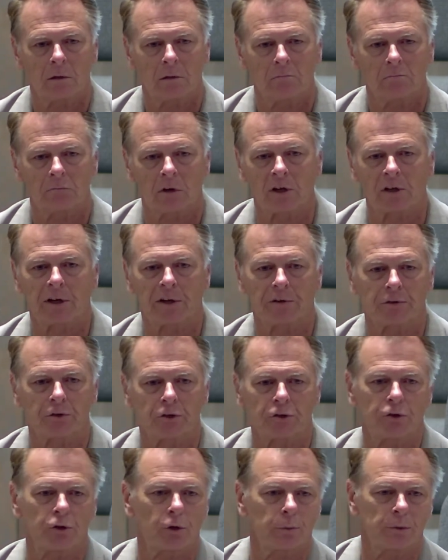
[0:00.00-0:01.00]
I'll cut the
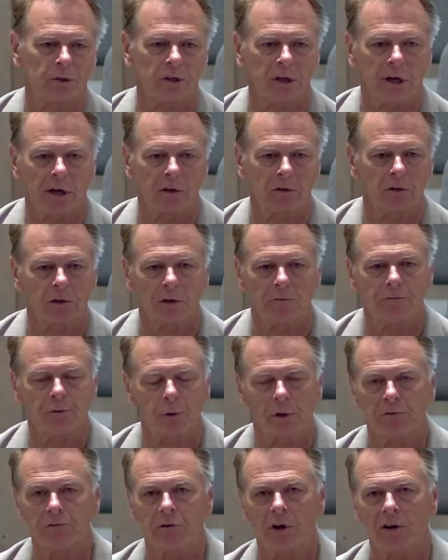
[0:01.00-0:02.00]
sermon down to
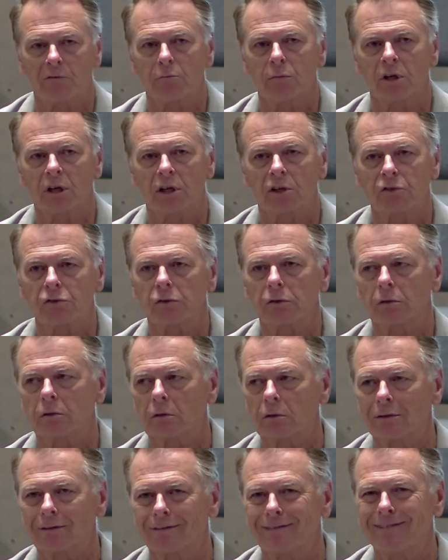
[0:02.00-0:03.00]
45 minutes.
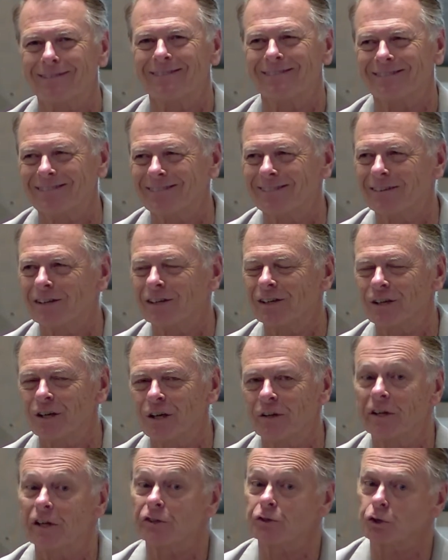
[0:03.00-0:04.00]

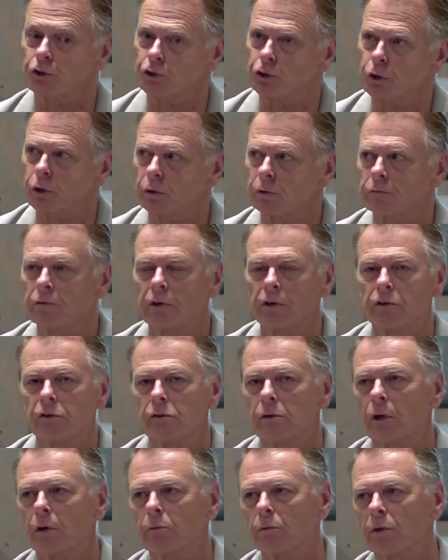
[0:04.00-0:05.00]
That's a joke, friends. Huh?